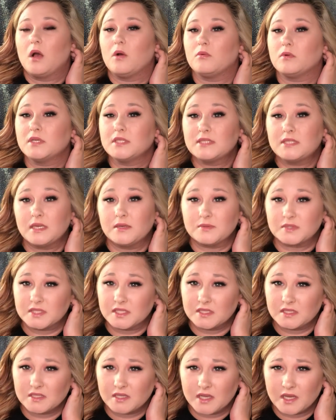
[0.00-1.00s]
I want to say it was
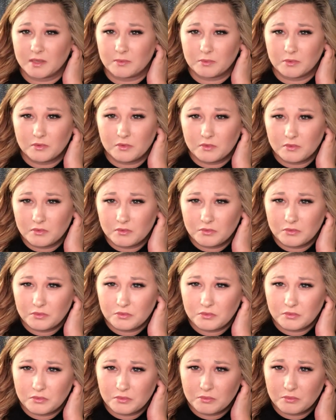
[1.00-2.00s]
the end of April,
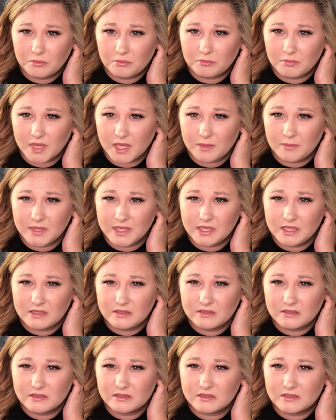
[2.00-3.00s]
maybe.